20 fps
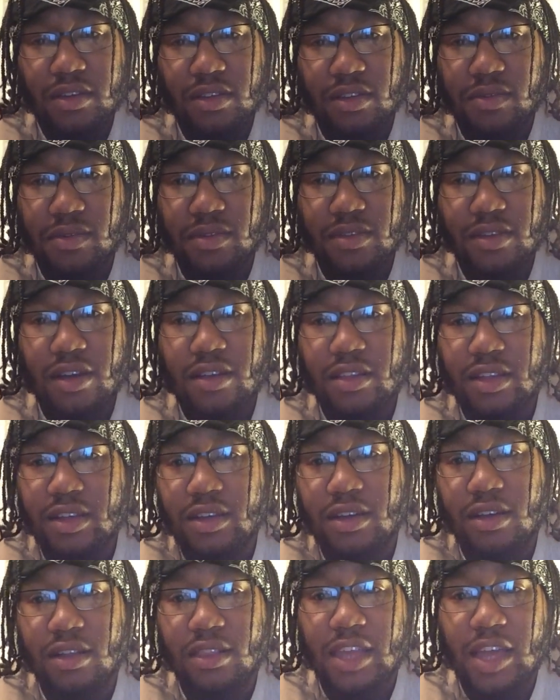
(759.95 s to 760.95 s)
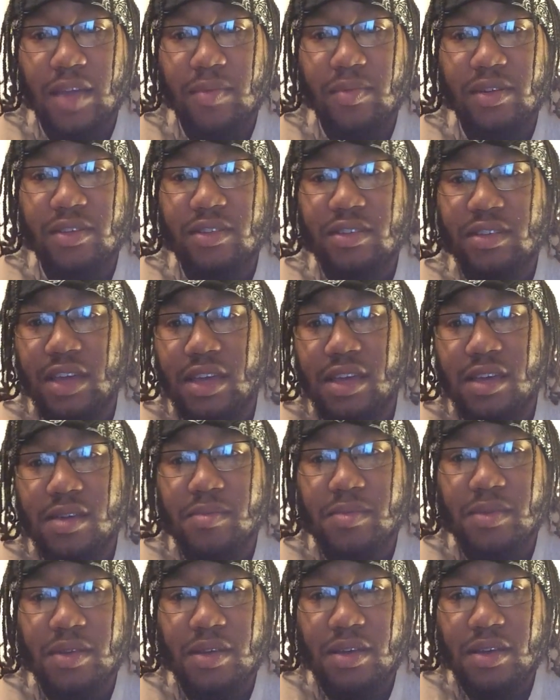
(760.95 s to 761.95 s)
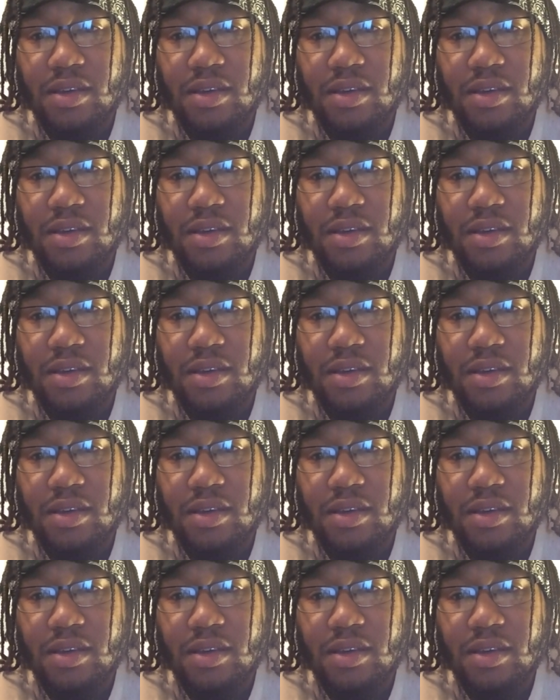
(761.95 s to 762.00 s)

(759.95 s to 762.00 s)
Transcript: So it's all an elaborate scheme,